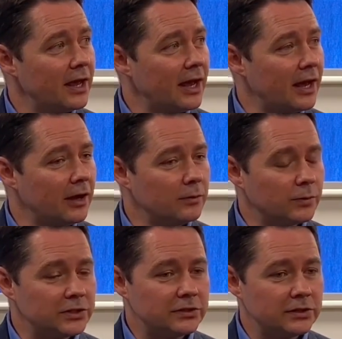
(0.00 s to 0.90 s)
um,
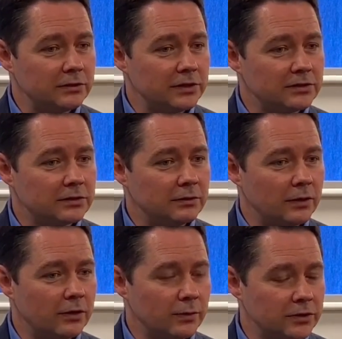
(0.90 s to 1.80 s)
which is
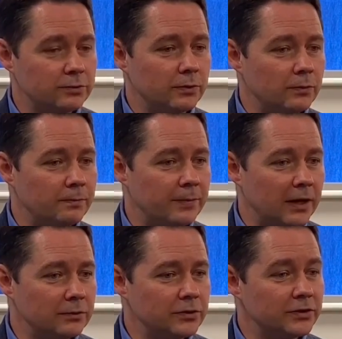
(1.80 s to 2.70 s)
uh, which will be
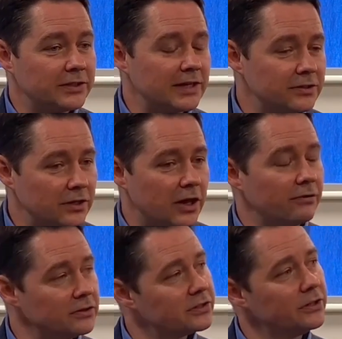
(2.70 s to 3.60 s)
able to assess the
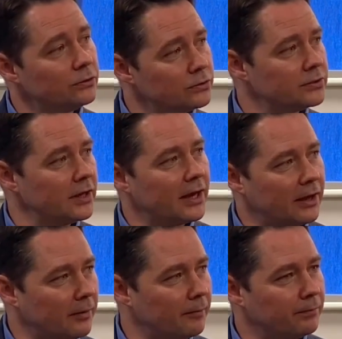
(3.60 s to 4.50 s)
current skills,
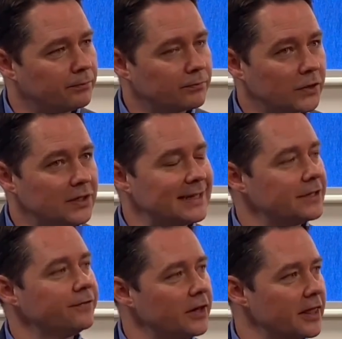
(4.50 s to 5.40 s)
um,
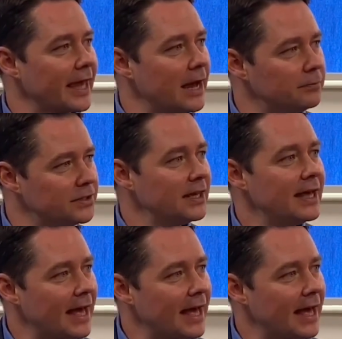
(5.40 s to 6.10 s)
identify the gaps,